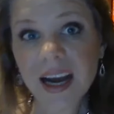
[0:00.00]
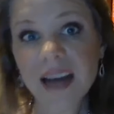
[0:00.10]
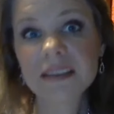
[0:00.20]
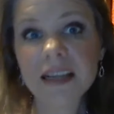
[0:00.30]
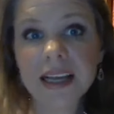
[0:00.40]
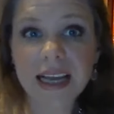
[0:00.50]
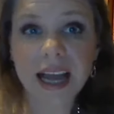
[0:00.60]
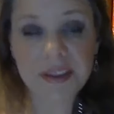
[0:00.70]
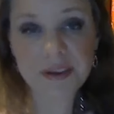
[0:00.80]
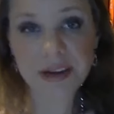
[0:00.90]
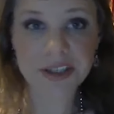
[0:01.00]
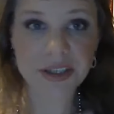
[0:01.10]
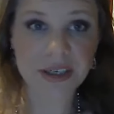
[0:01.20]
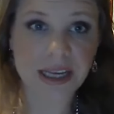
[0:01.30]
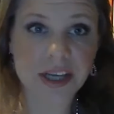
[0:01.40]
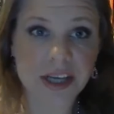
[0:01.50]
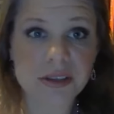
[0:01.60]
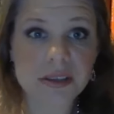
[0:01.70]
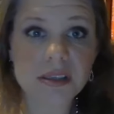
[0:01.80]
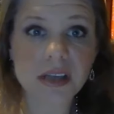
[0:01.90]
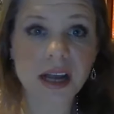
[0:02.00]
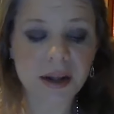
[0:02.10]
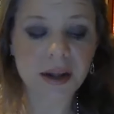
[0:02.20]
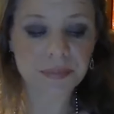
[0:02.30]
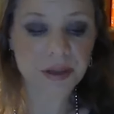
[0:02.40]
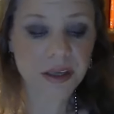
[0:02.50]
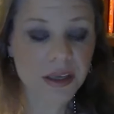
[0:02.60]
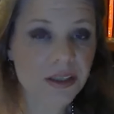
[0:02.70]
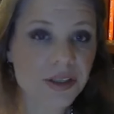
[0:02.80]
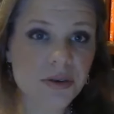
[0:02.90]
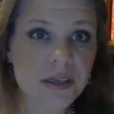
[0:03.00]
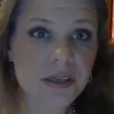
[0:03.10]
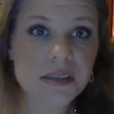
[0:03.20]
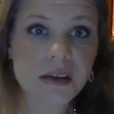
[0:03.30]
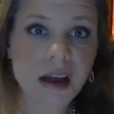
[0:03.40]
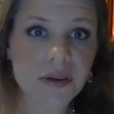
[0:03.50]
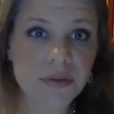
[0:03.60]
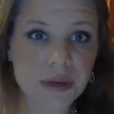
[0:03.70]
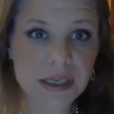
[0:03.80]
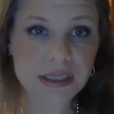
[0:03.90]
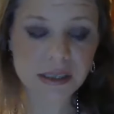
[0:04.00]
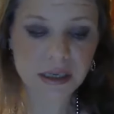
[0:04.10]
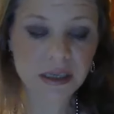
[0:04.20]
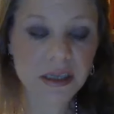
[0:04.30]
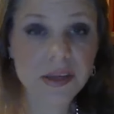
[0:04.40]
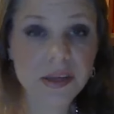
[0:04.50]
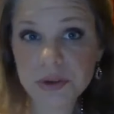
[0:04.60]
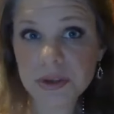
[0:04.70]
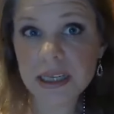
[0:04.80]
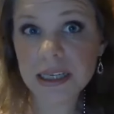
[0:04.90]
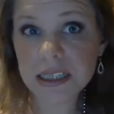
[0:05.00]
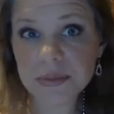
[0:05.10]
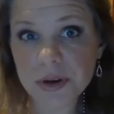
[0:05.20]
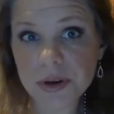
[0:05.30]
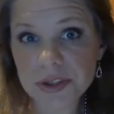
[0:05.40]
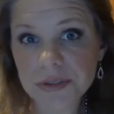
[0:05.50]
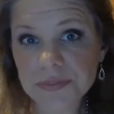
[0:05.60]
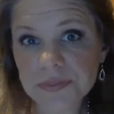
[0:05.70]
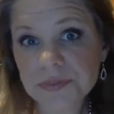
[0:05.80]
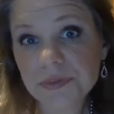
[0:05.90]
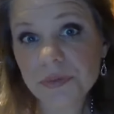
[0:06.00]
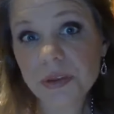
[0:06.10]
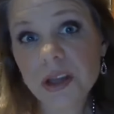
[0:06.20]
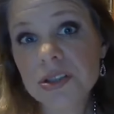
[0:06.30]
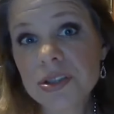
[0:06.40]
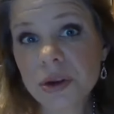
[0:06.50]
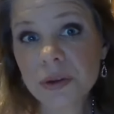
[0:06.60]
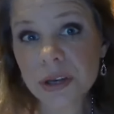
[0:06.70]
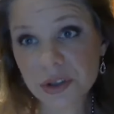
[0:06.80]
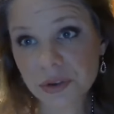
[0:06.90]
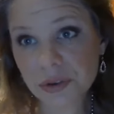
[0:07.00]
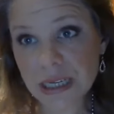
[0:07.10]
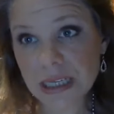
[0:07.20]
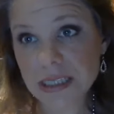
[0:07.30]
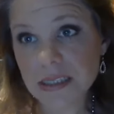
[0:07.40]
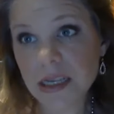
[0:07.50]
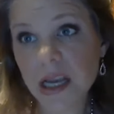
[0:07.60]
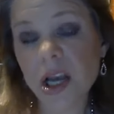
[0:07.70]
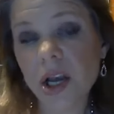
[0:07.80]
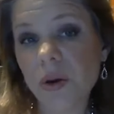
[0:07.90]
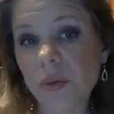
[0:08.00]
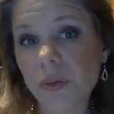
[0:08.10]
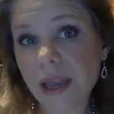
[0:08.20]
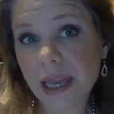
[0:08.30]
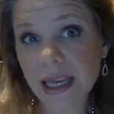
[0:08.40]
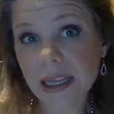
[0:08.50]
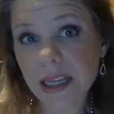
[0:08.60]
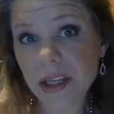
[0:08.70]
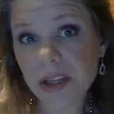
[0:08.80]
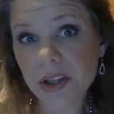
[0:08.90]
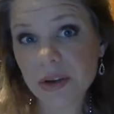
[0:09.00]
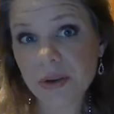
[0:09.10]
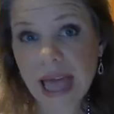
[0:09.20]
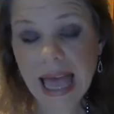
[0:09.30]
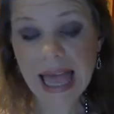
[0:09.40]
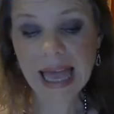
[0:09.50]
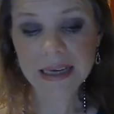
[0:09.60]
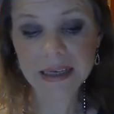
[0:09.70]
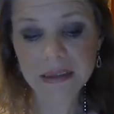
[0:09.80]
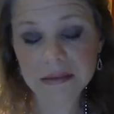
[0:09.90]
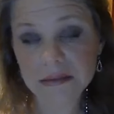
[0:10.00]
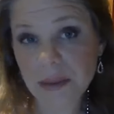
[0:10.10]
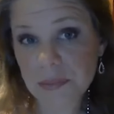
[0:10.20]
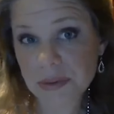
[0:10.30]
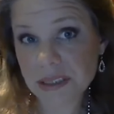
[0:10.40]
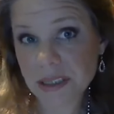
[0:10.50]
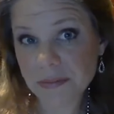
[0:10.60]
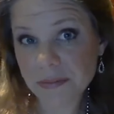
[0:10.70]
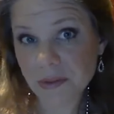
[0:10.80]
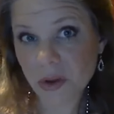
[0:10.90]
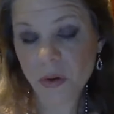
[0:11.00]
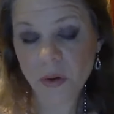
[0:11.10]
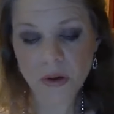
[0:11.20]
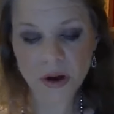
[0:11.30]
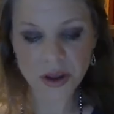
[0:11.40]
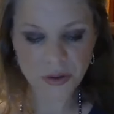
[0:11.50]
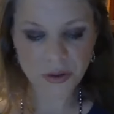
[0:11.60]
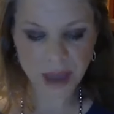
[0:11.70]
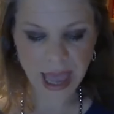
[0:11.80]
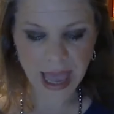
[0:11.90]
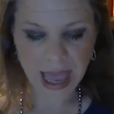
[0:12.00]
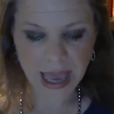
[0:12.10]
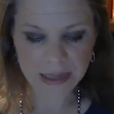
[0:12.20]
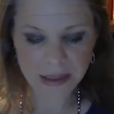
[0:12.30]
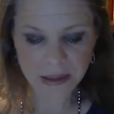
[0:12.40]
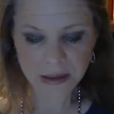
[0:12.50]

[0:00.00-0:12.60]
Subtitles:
Unlike other ancient nations, the Torah does not risk community exposure. And so in Greece, when you had leprosy, or you had